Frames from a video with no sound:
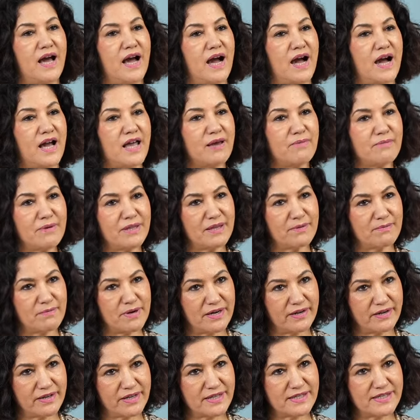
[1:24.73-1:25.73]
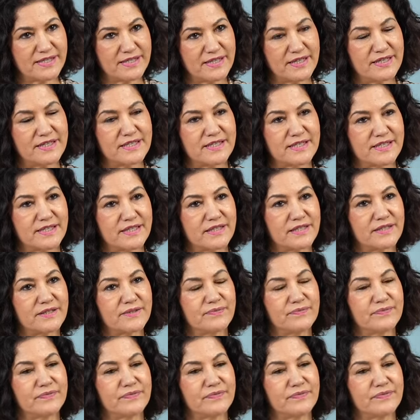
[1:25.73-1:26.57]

I am an American citizen.